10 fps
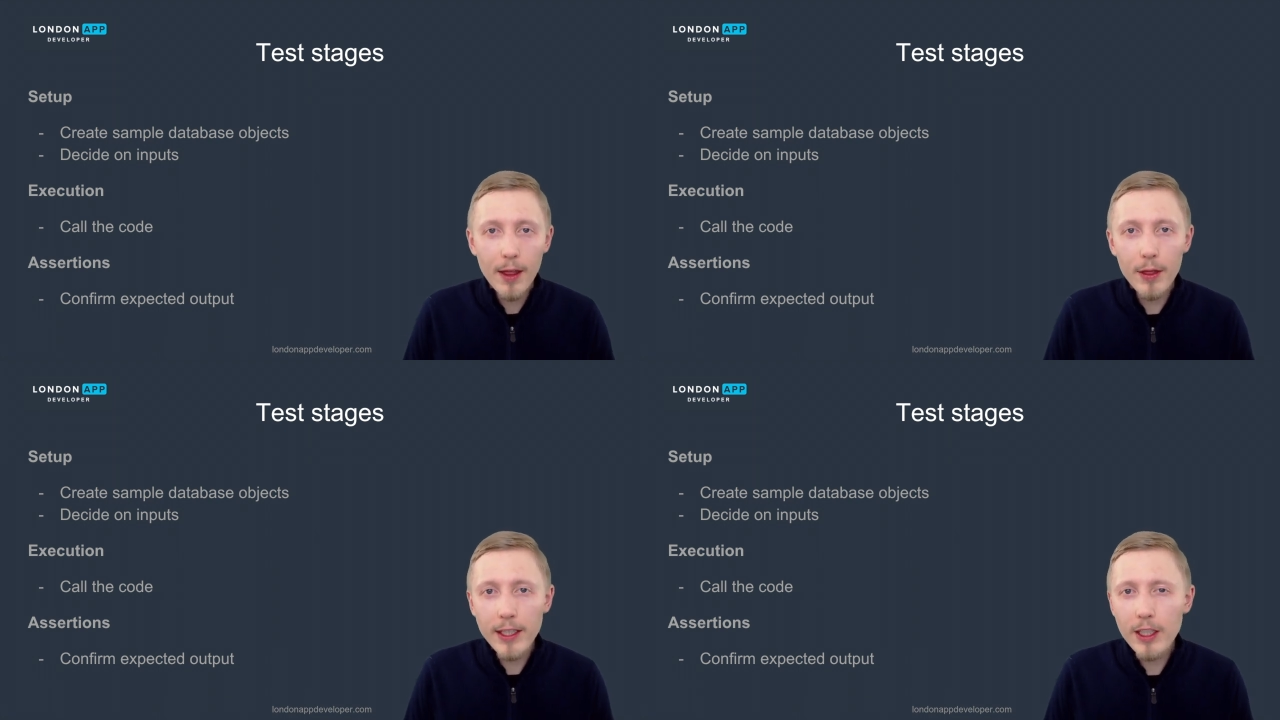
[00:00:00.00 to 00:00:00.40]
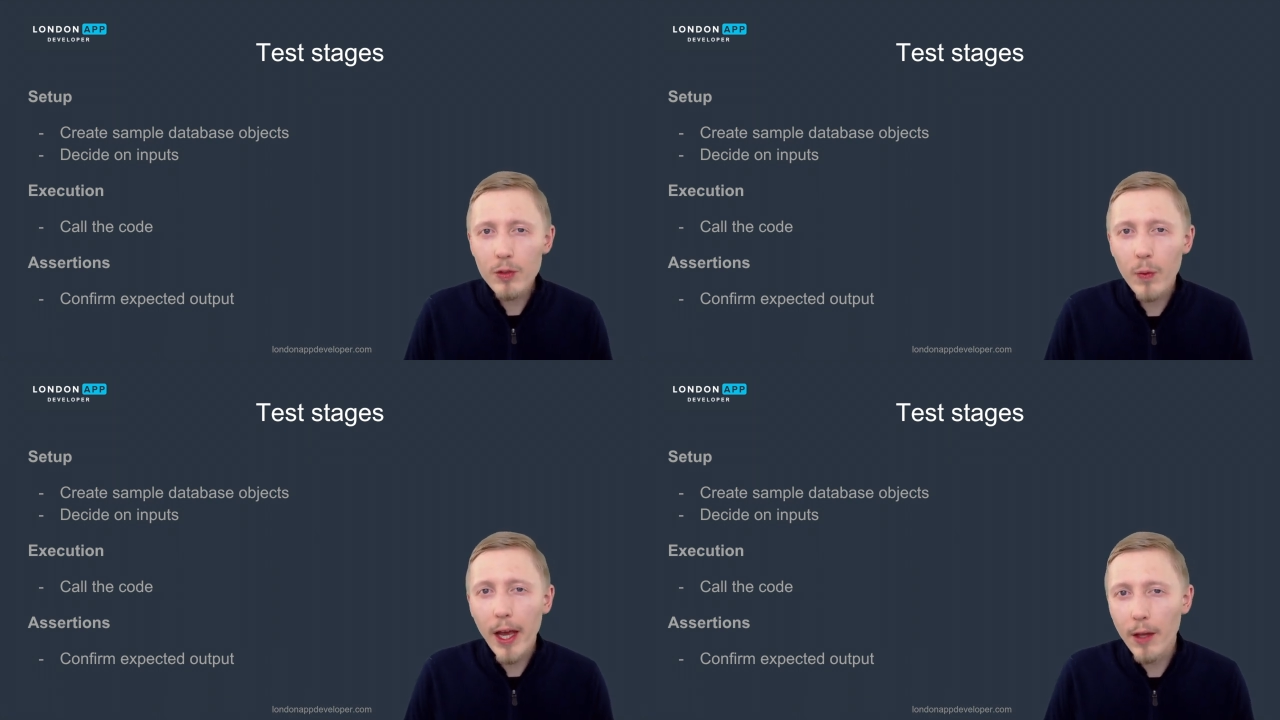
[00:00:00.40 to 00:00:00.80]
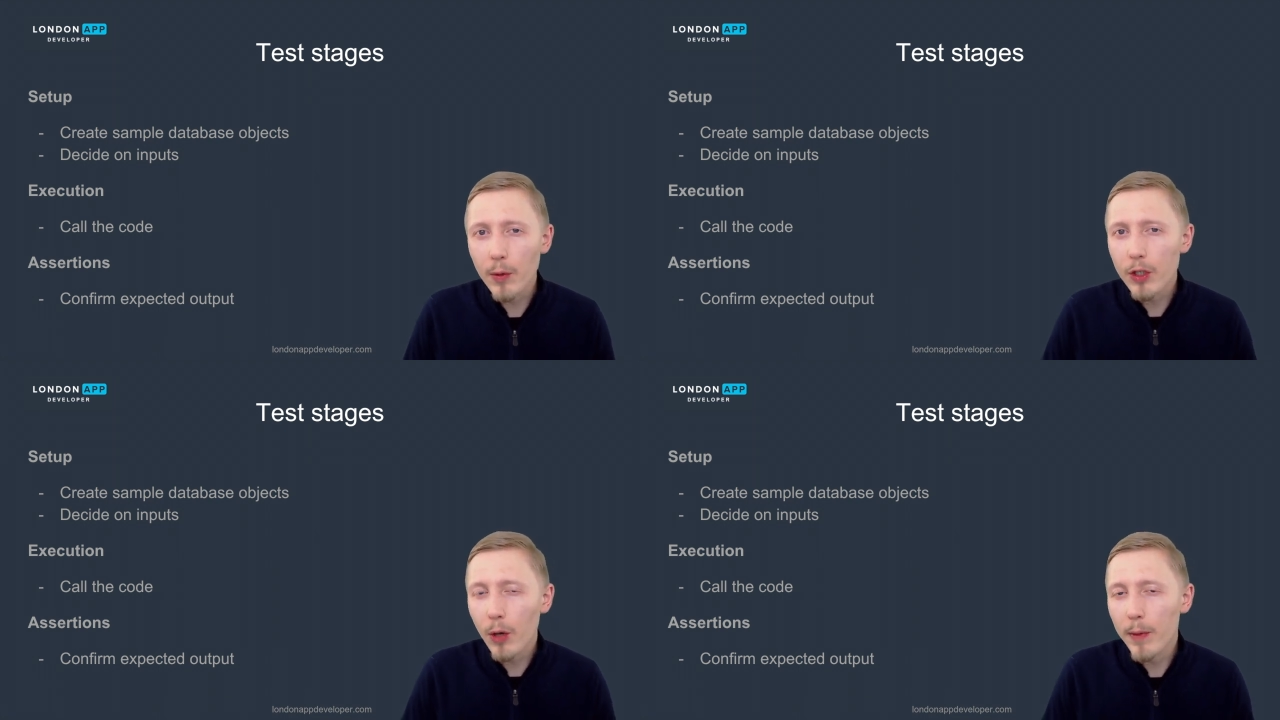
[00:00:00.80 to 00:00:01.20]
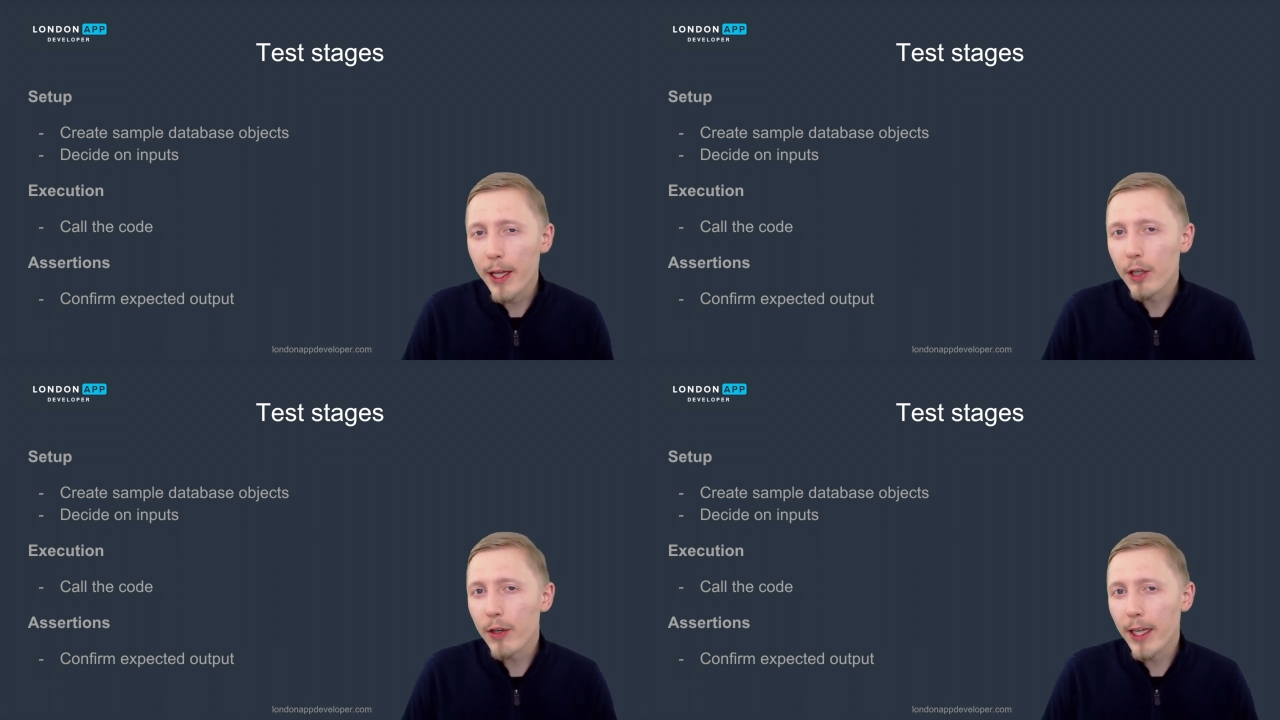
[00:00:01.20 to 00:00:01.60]
This is where you would normally
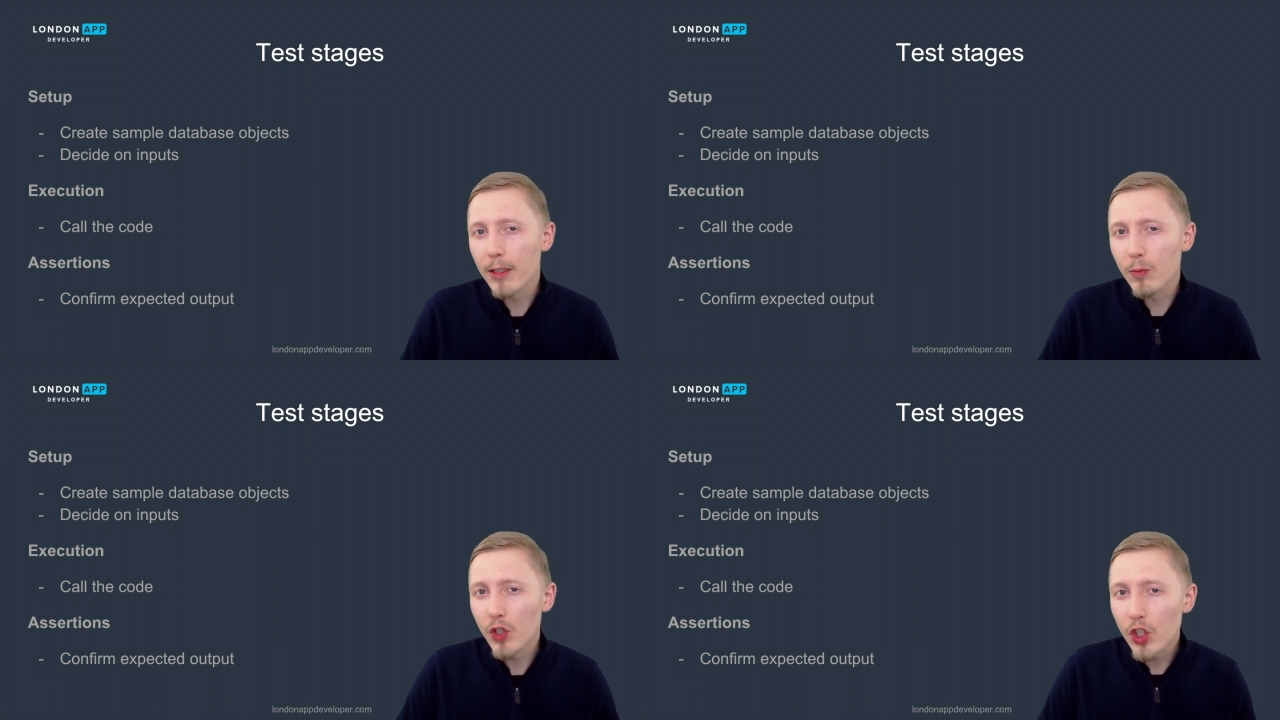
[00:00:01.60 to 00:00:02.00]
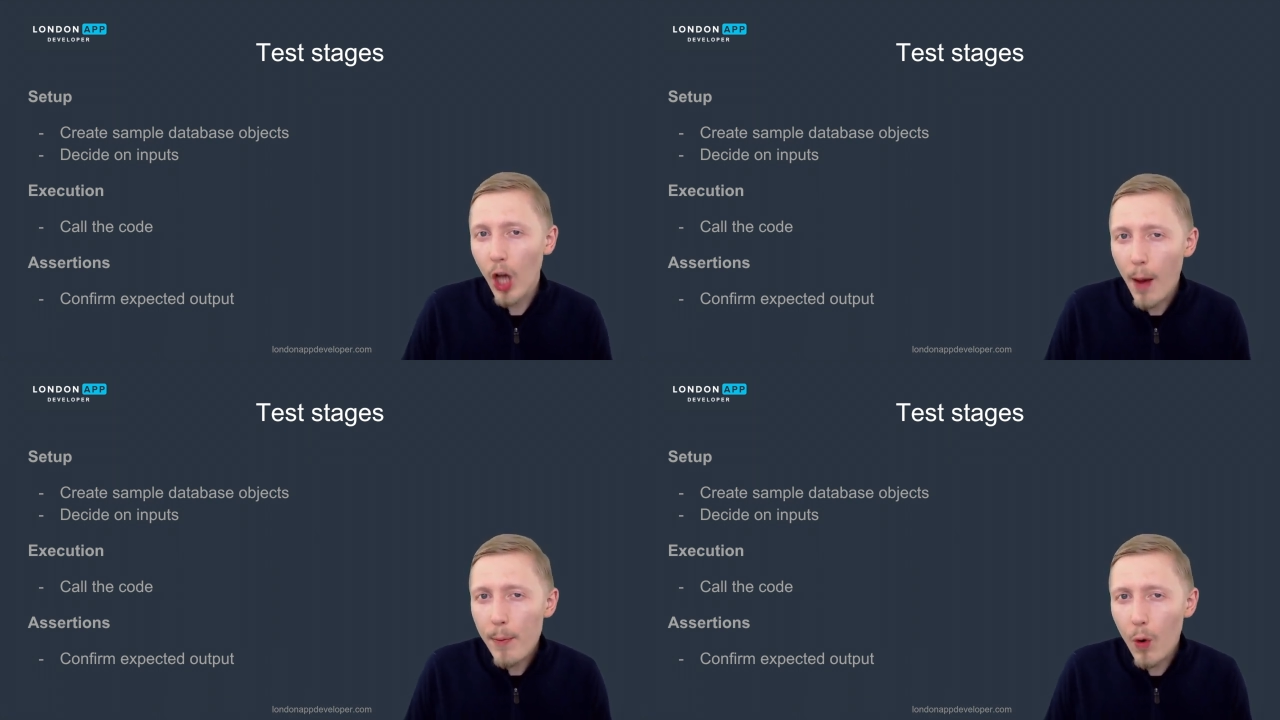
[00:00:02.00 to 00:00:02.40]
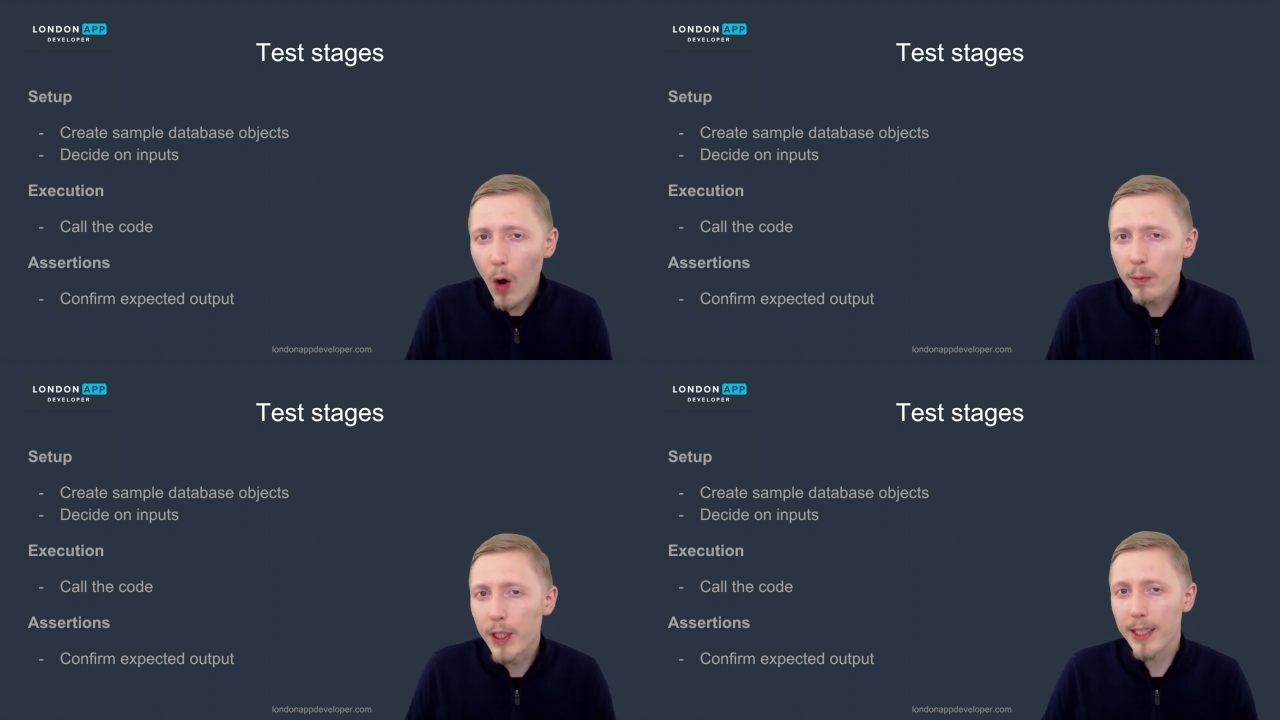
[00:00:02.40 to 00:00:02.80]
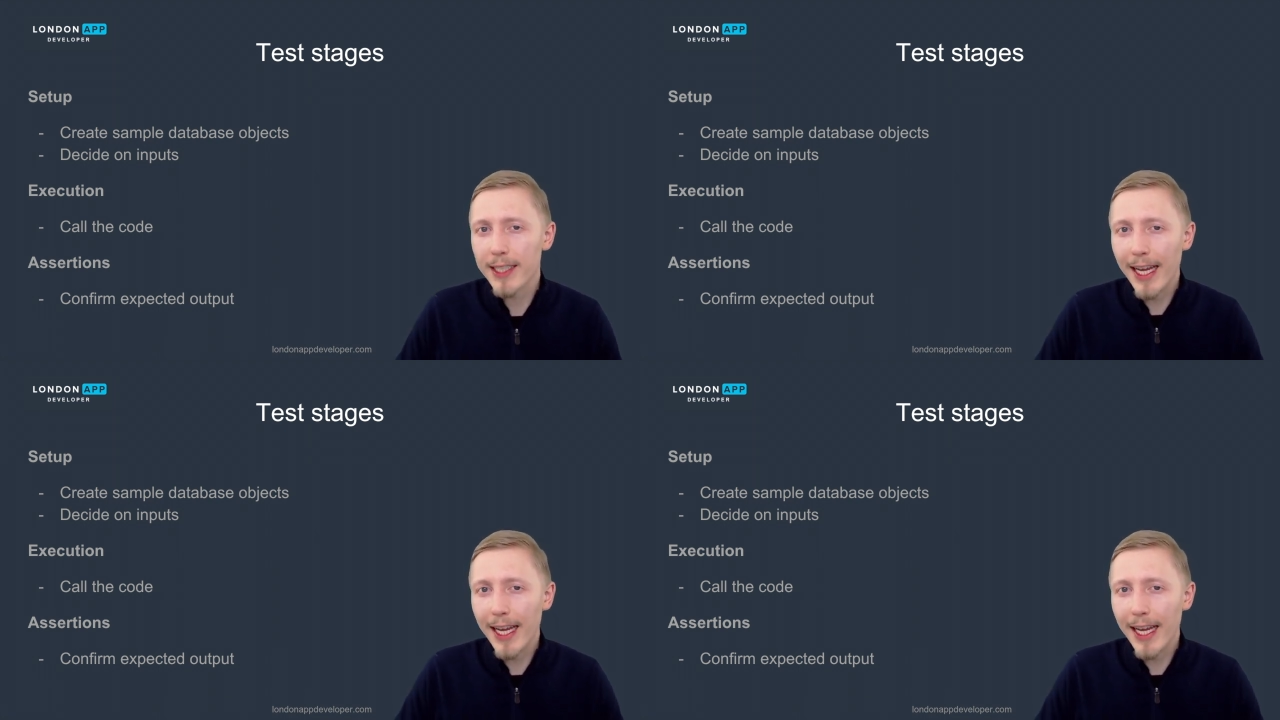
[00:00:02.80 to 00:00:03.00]
create some sample objects